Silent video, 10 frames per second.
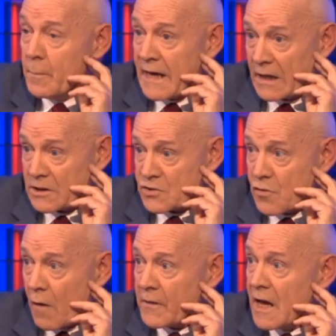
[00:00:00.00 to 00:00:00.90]
will be
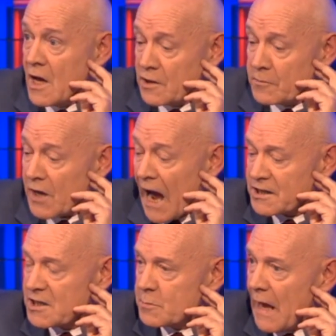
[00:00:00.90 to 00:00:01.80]
catastrophic. Paddy, the
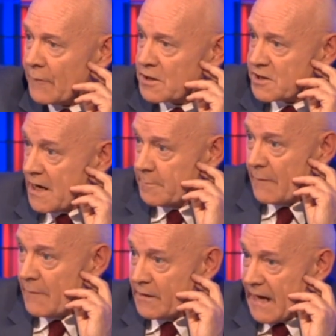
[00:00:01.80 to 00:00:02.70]
convince us. Have to
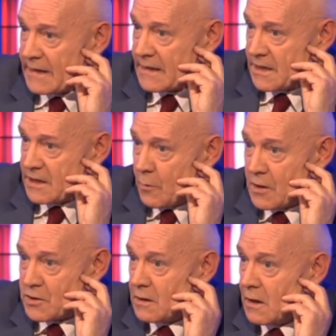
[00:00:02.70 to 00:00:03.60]
circumnavigate
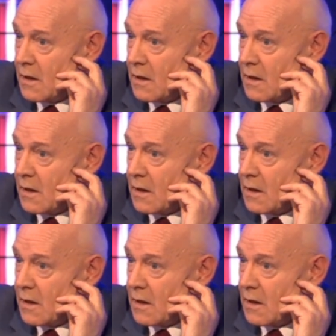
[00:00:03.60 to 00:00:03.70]
convince us